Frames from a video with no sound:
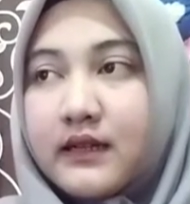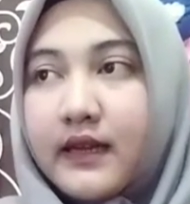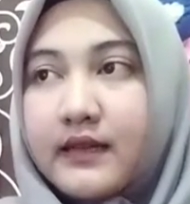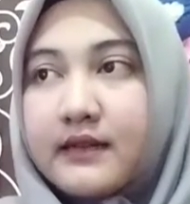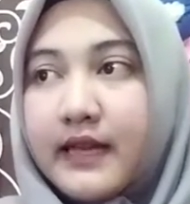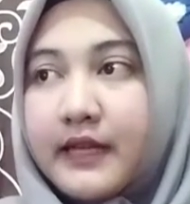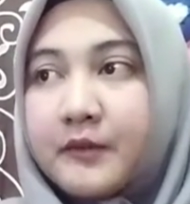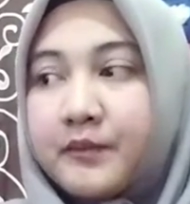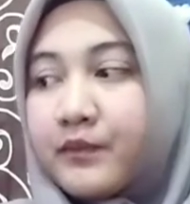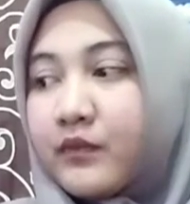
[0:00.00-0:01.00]
And then,
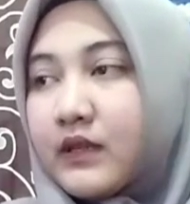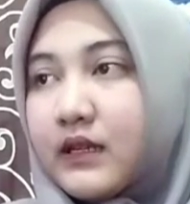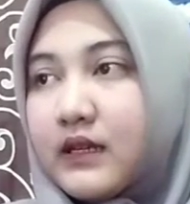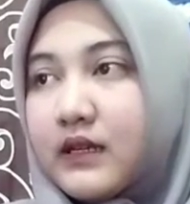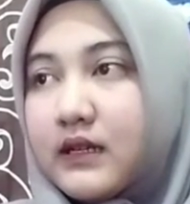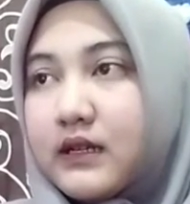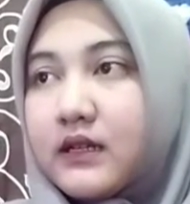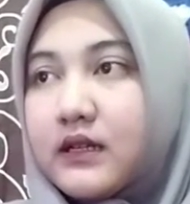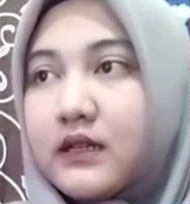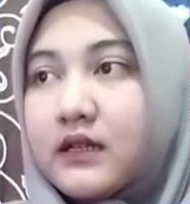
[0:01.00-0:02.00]

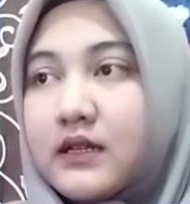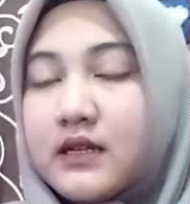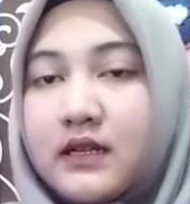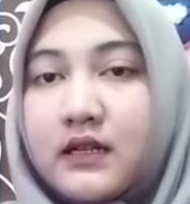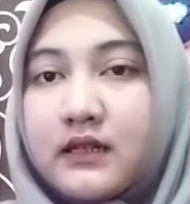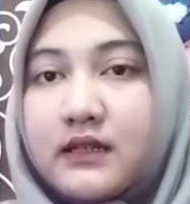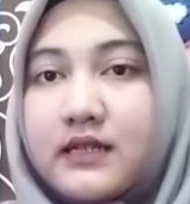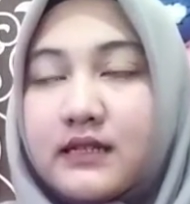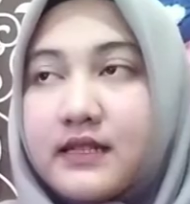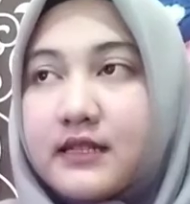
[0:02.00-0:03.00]
uh,
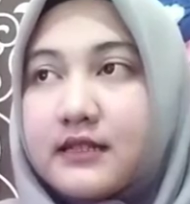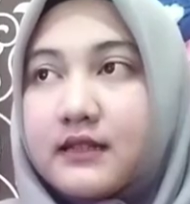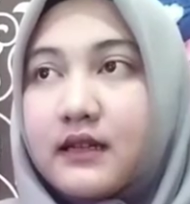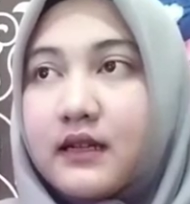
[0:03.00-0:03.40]
this is